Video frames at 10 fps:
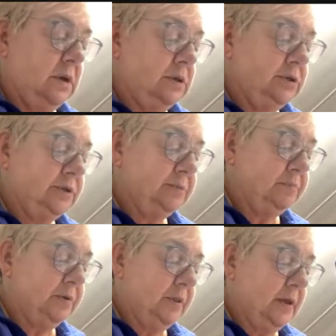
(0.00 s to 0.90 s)
And just
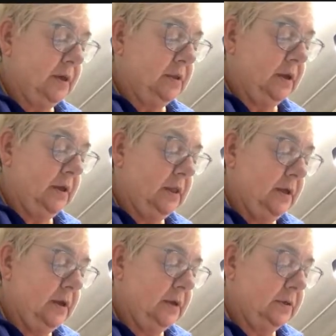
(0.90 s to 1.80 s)
put that like
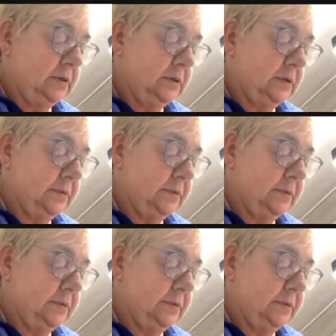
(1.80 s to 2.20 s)
that.